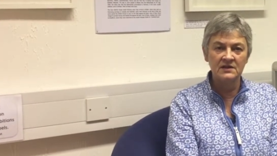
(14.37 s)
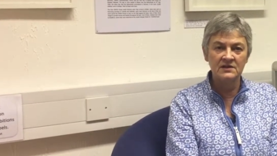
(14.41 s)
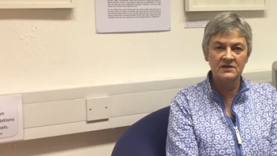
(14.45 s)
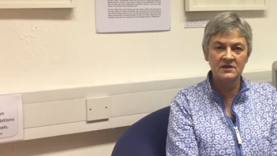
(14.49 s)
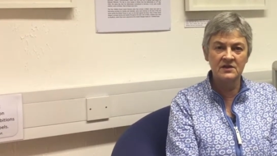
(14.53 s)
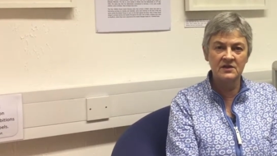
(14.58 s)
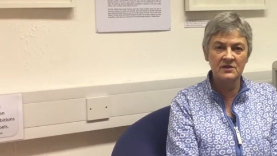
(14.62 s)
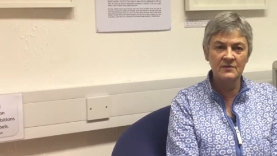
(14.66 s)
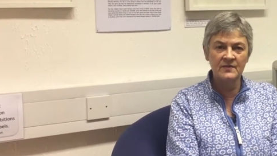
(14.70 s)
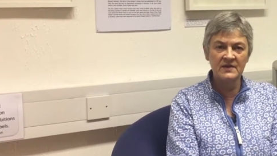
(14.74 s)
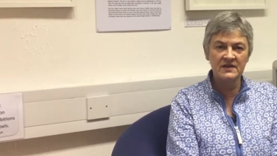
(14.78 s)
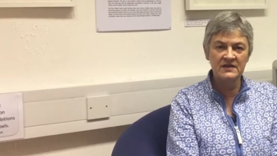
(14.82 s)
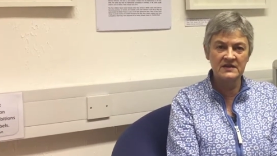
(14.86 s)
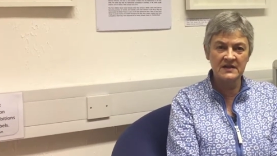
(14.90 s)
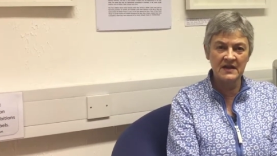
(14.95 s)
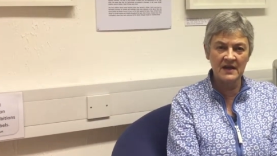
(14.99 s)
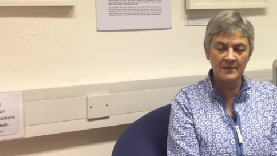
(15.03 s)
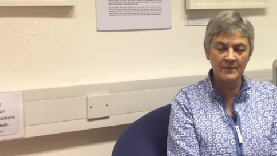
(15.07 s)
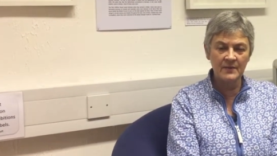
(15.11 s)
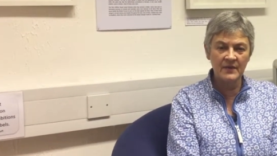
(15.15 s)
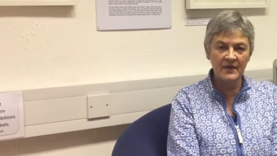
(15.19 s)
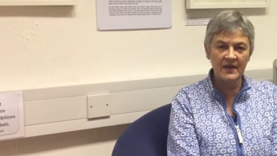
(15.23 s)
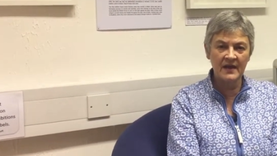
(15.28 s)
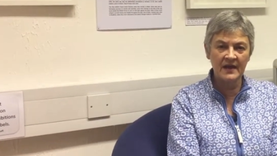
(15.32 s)
to whom the
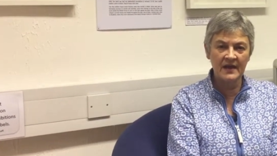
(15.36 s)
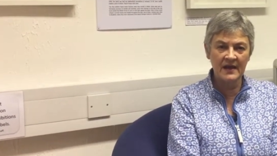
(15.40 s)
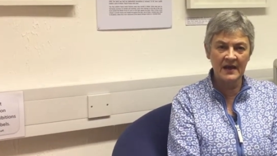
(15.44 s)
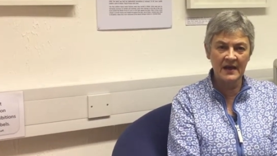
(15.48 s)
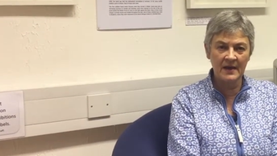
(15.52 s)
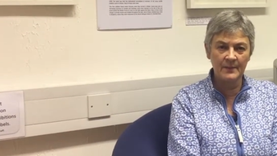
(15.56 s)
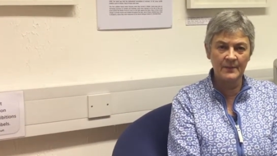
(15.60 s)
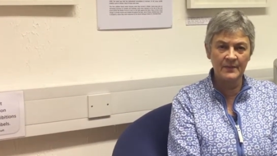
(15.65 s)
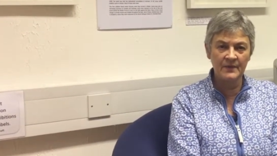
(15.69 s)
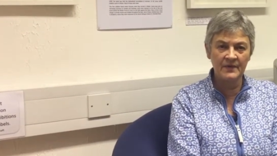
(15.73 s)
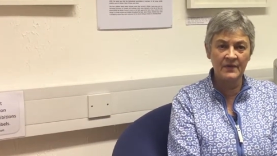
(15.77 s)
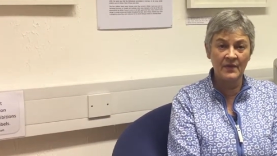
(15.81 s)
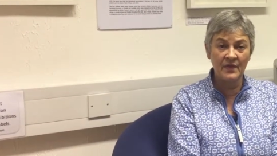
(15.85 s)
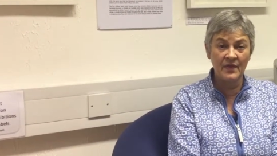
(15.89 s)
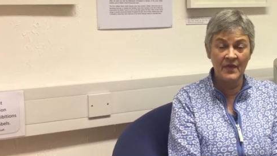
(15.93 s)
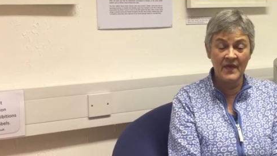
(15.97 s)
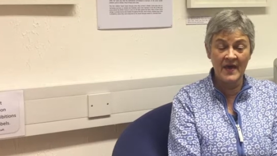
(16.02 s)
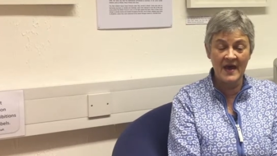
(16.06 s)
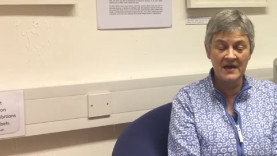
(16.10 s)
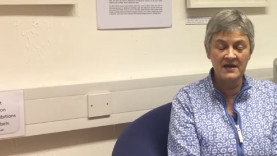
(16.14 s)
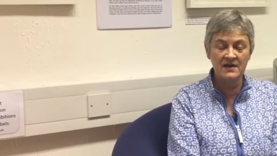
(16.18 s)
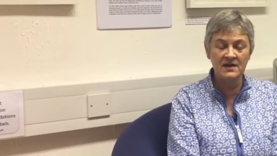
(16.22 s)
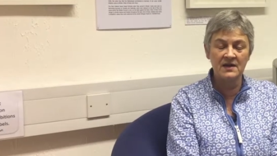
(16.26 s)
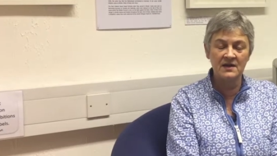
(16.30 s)
same thing happened
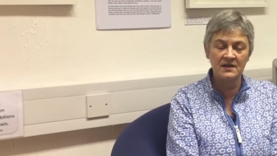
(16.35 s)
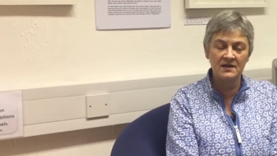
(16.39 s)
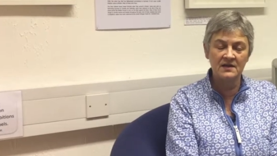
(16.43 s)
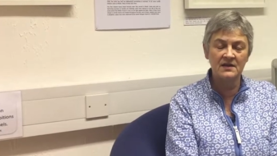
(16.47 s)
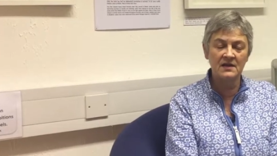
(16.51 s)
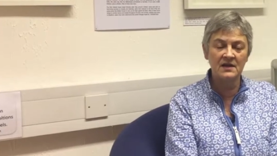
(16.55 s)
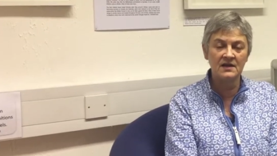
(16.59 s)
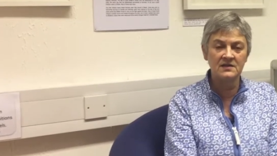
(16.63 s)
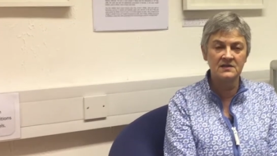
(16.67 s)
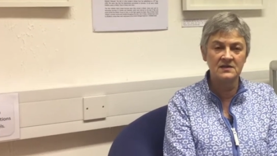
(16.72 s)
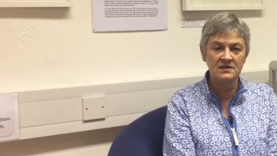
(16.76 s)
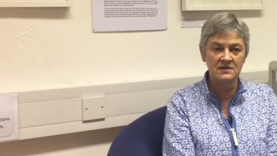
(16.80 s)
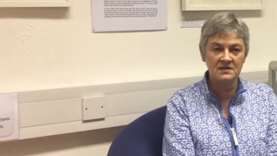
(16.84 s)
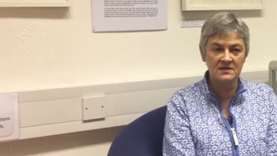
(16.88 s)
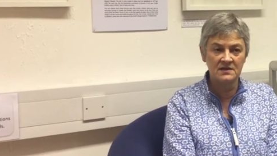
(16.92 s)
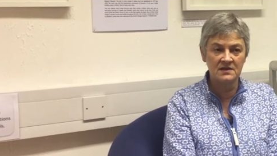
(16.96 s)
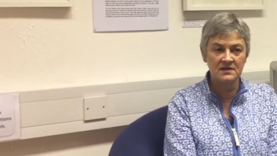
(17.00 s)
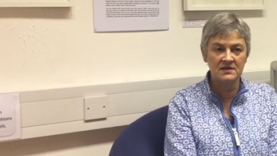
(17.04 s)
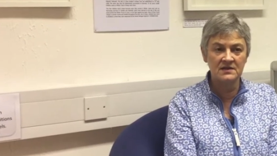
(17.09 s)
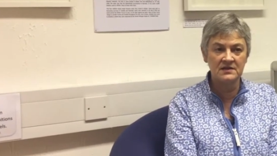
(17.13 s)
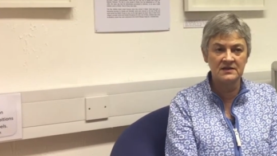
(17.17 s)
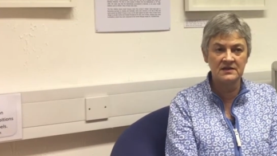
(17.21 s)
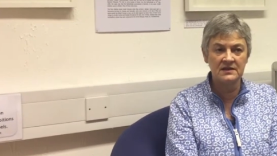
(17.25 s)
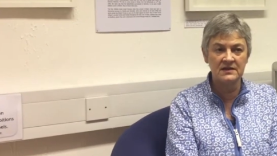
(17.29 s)
then in the
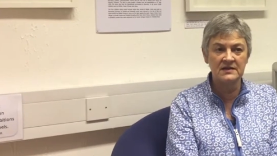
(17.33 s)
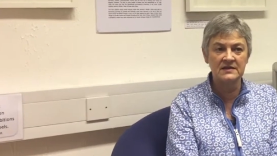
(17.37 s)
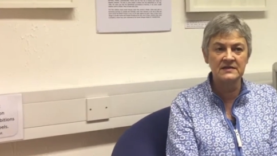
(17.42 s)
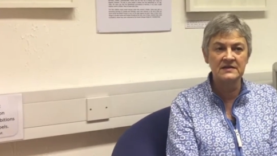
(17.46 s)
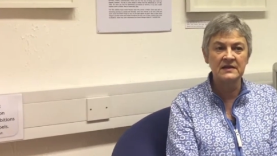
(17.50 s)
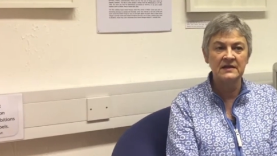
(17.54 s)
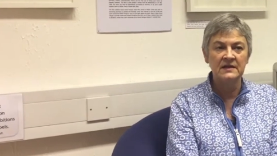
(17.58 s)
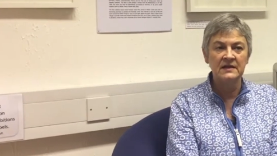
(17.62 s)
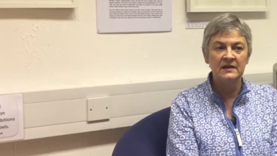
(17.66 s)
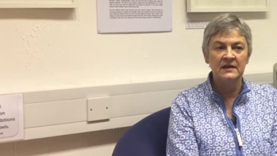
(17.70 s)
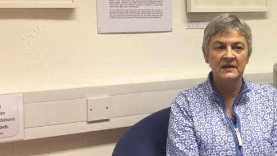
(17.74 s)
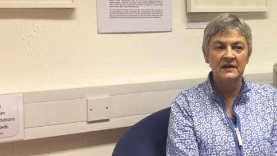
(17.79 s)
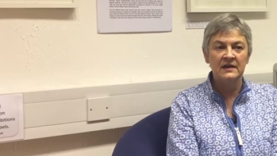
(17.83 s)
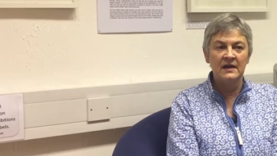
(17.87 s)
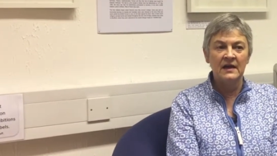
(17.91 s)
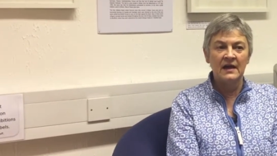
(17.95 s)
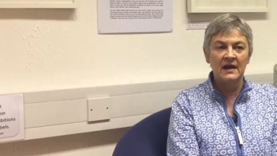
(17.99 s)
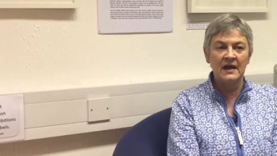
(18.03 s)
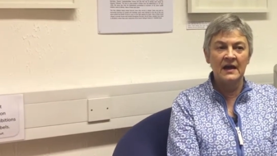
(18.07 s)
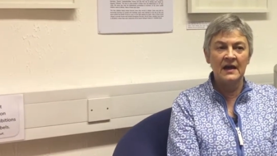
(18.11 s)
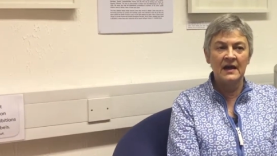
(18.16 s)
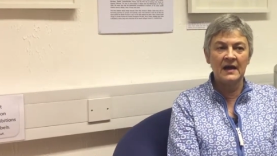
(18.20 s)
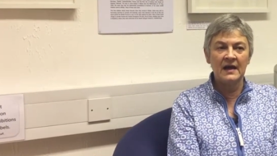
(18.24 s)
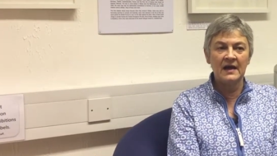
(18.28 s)
1930s.
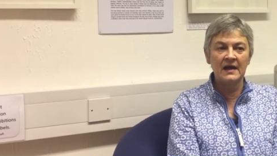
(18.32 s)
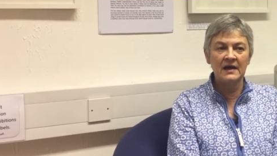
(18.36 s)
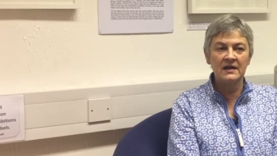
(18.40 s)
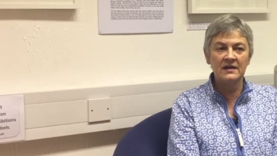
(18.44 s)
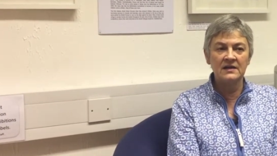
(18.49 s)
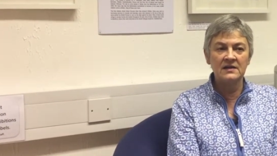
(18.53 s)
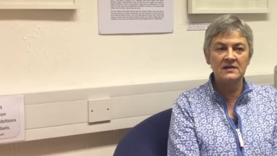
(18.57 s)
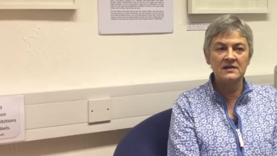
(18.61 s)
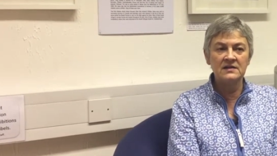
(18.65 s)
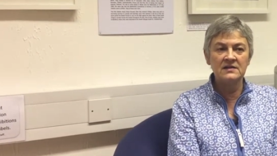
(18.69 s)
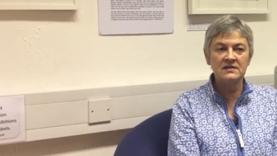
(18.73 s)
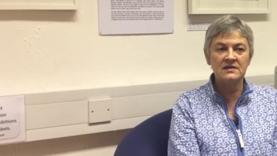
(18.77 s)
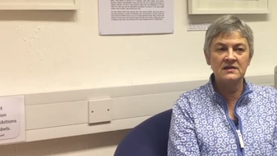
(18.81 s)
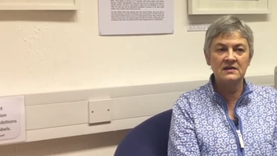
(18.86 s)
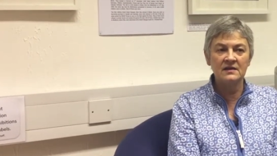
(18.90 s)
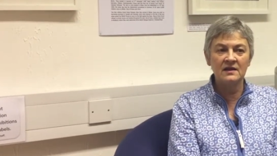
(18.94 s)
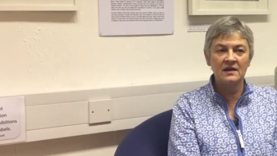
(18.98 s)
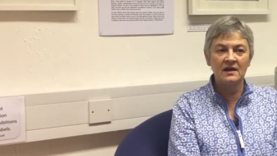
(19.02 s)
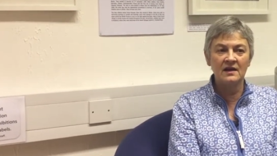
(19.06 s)
And